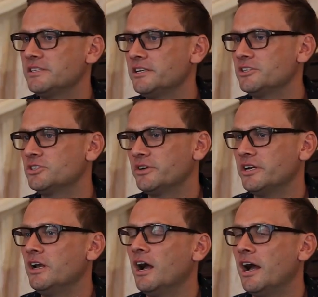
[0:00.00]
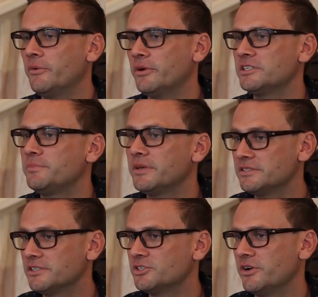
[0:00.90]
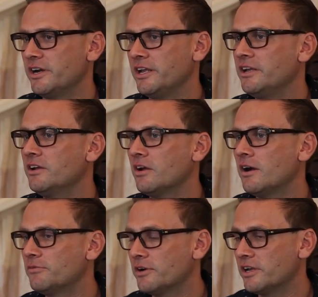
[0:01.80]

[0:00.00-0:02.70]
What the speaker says: industry, IWED's business training can offer